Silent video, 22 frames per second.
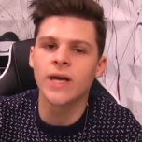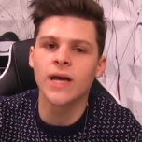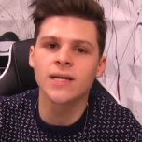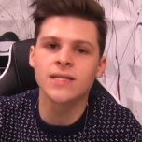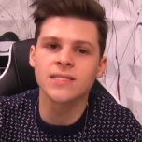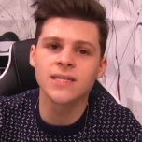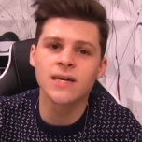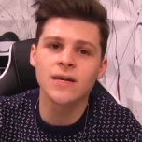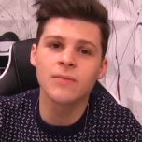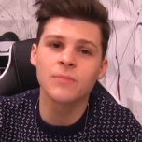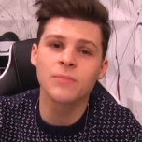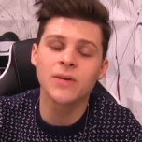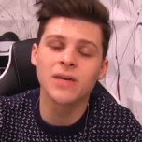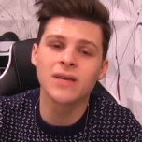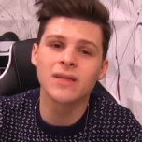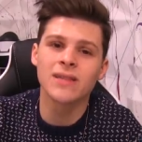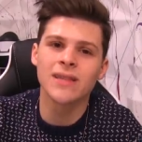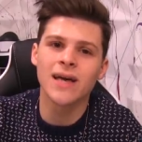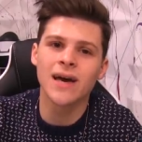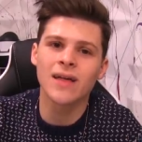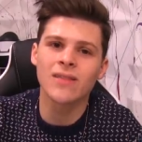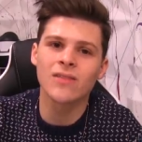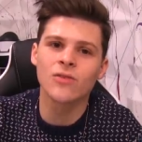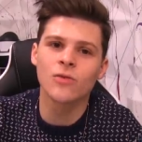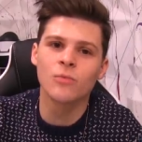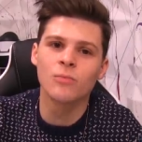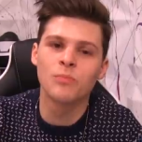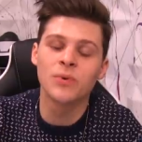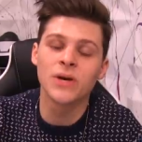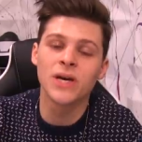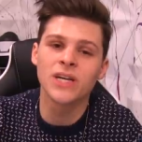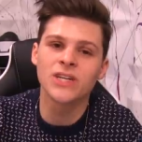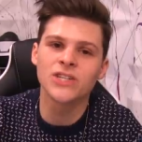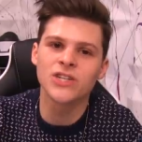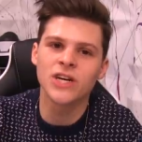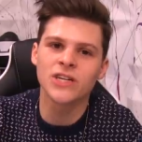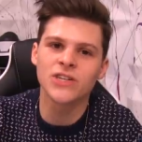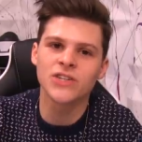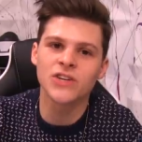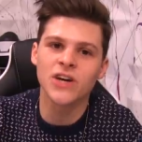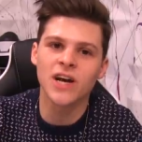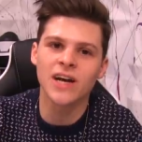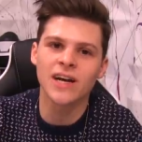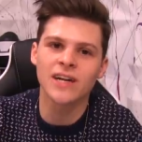Oh. Yeah, instead of being that little bitch, I
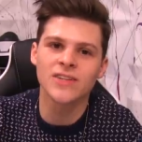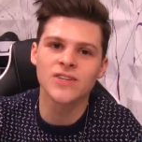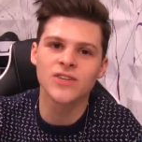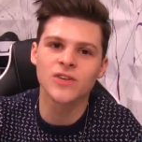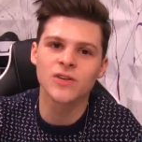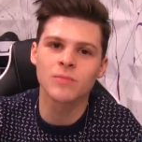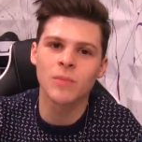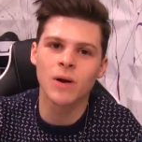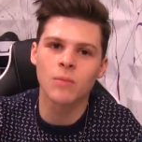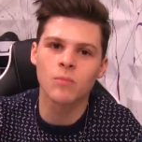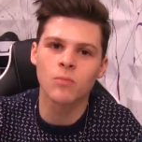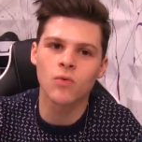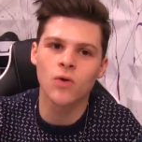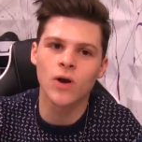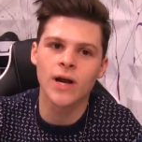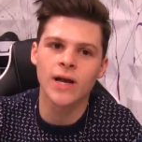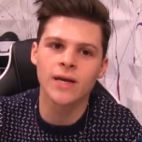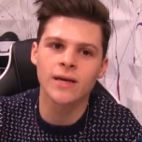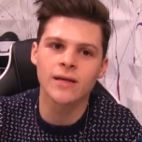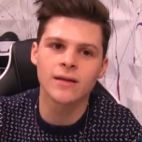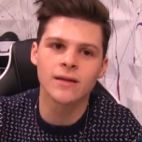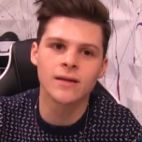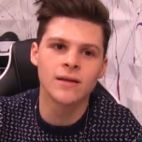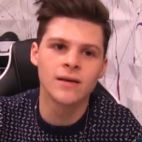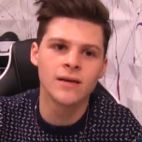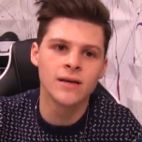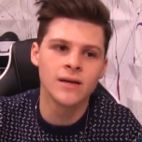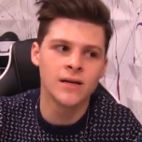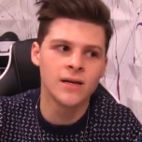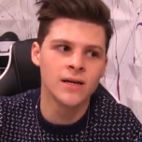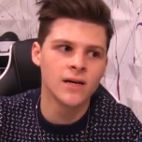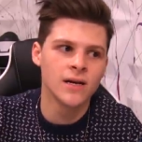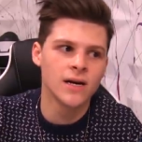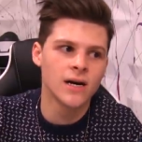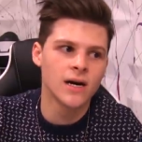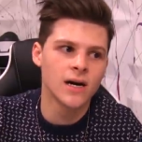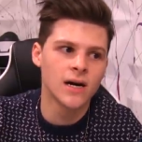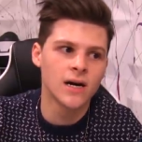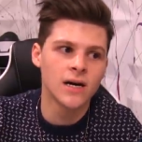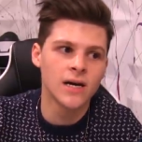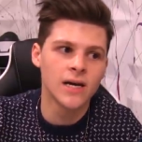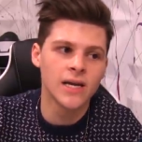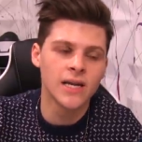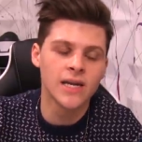just kind of took my break and,
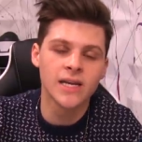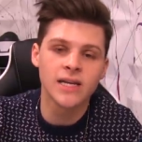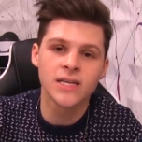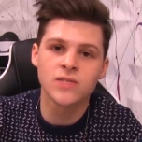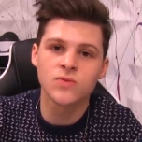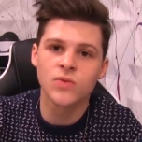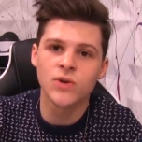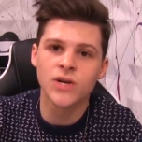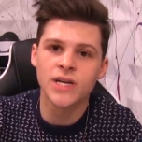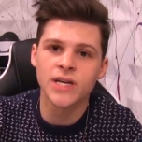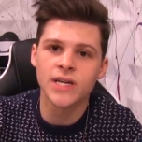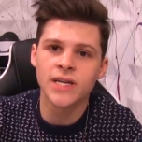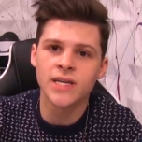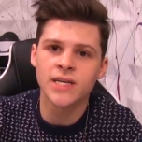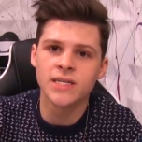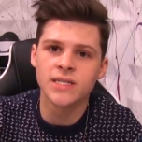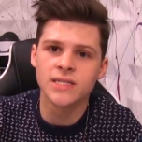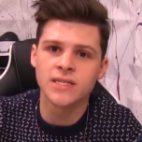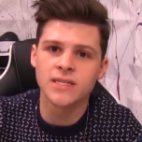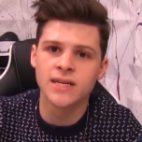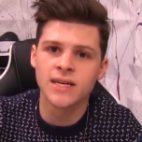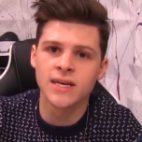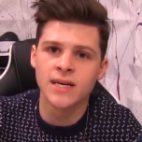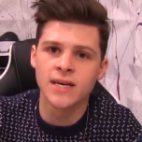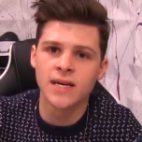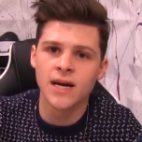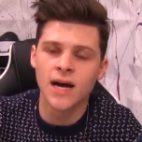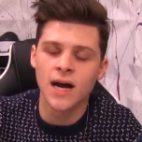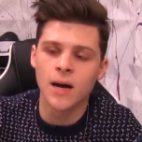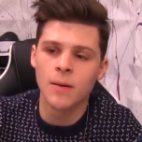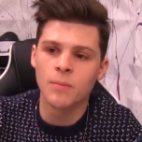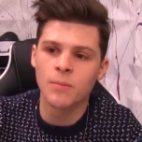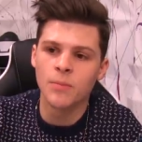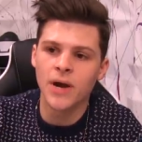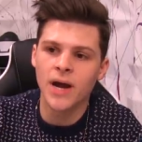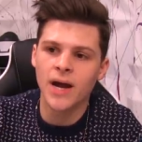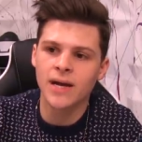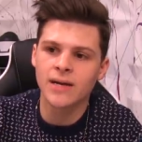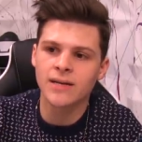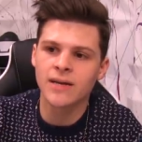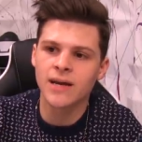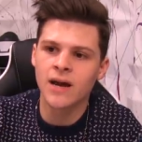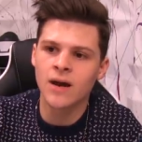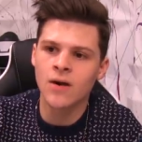uh, it is what it is. I'm
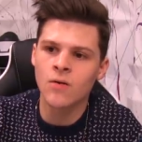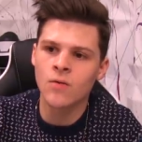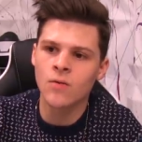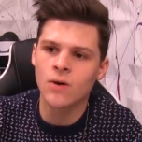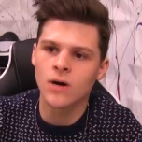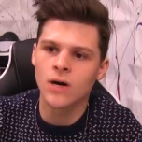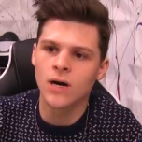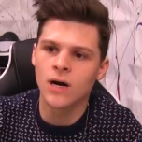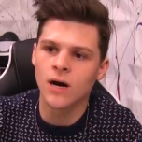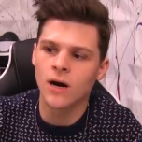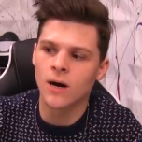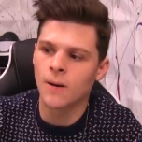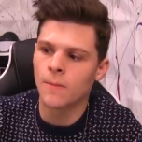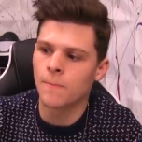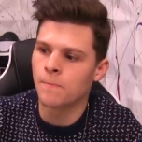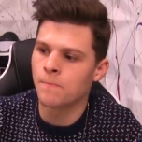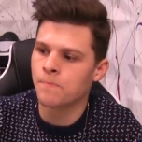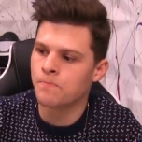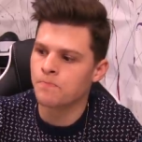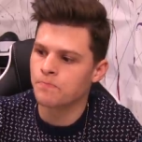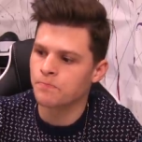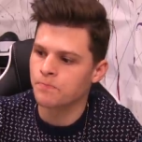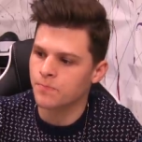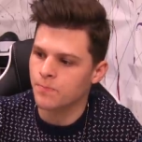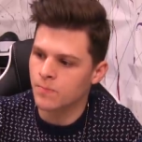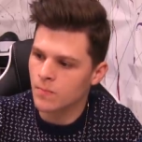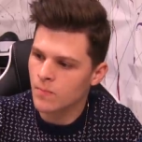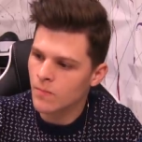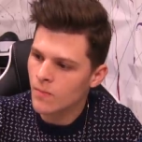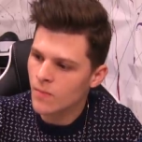back now, um...